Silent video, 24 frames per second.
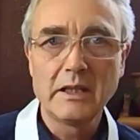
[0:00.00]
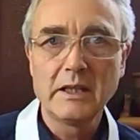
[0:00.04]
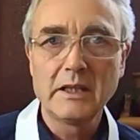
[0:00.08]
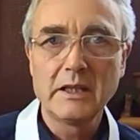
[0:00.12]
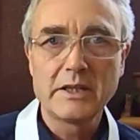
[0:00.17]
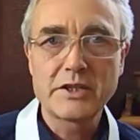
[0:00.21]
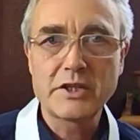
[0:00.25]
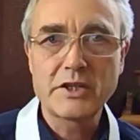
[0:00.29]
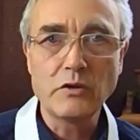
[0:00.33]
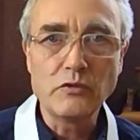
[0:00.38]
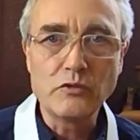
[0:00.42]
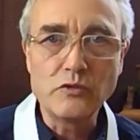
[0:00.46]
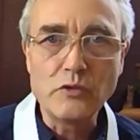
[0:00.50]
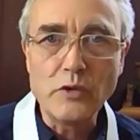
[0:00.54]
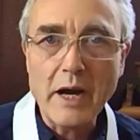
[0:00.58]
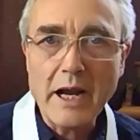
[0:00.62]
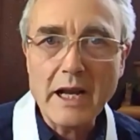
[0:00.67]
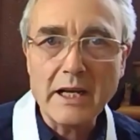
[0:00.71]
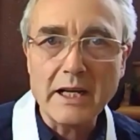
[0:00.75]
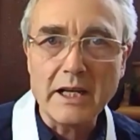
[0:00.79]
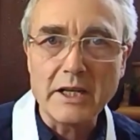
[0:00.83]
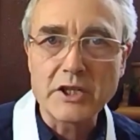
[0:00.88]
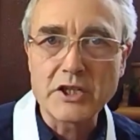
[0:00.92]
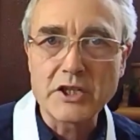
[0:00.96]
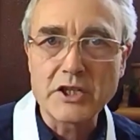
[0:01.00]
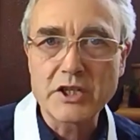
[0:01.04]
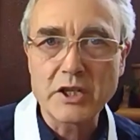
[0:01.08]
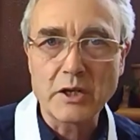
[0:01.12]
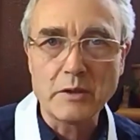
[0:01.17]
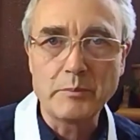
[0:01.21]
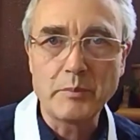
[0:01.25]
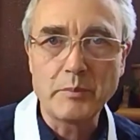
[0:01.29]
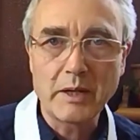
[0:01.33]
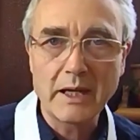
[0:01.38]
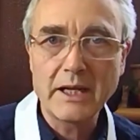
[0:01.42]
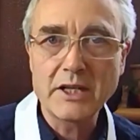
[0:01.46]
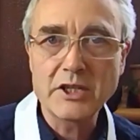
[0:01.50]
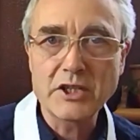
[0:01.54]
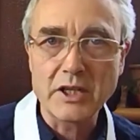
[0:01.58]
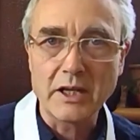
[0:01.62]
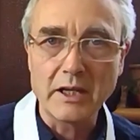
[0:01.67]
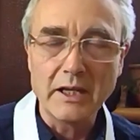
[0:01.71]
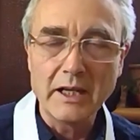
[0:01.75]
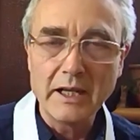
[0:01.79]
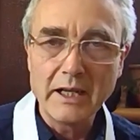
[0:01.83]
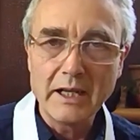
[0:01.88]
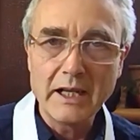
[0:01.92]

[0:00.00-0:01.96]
So relish, so pleasure